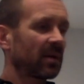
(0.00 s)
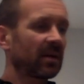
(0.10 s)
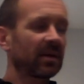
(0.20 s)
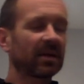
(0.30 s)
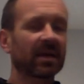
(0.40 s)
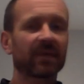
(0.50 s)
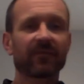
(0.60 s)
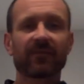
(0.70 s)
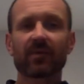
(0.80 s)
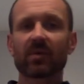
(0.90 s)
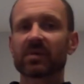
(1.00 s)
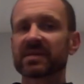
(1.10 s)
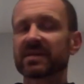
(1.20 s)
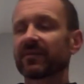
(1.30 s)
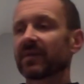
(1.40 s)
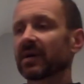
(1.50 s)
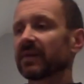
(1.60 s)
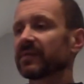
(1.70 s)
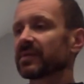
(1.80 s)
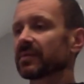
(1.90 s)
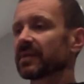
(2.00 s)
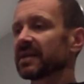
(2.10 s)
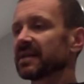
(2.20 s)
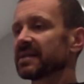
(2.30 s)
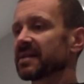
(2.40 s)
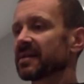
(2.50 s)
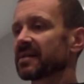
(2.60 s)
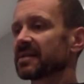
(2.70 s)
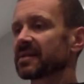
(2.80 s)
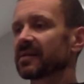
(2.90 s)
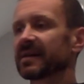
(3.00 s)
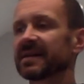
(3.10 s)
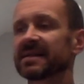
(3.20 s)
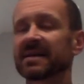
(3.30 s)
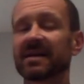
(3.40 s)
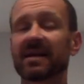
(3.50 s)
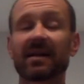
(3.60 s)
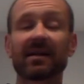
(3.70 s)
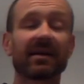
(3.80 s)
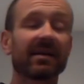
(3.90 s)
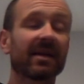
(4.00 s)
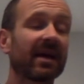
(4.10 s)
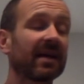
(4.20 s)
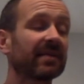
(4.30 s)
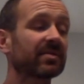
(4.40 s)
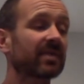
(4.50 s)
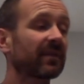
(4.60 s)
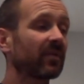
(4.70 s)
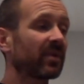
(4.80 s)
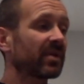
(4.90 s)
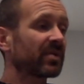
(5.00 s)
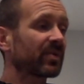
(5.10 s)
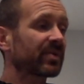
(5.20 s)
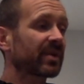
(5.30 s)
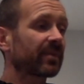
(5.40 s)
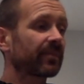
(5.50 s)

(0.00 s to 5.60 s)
And again, 45 degrees either side, letting the head travel with the torso.